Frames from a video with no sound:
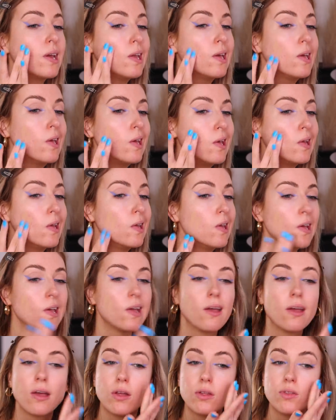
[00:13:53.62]
it in
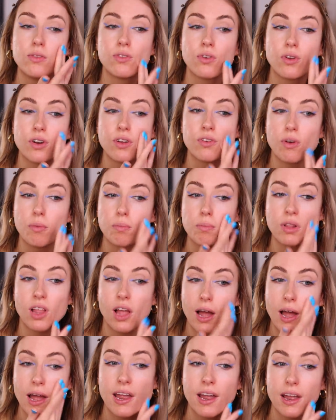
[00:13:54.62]
and sort of
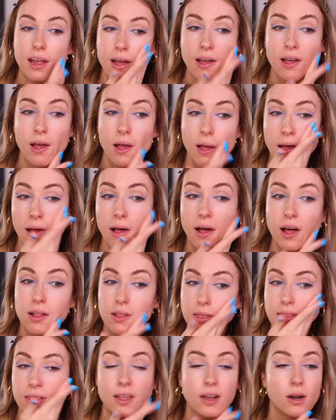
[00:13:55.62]
applying a
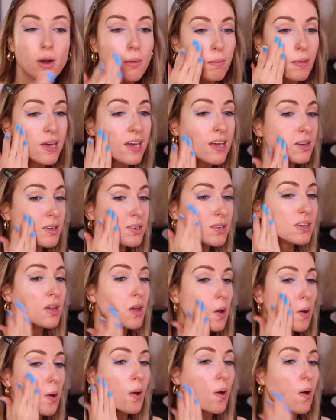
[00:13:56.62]
little bit
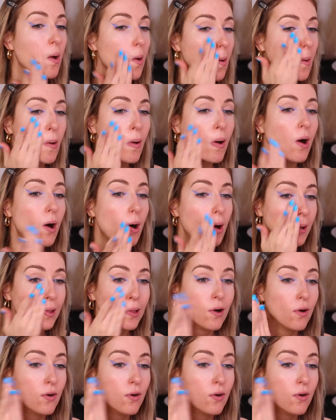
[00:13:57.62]
all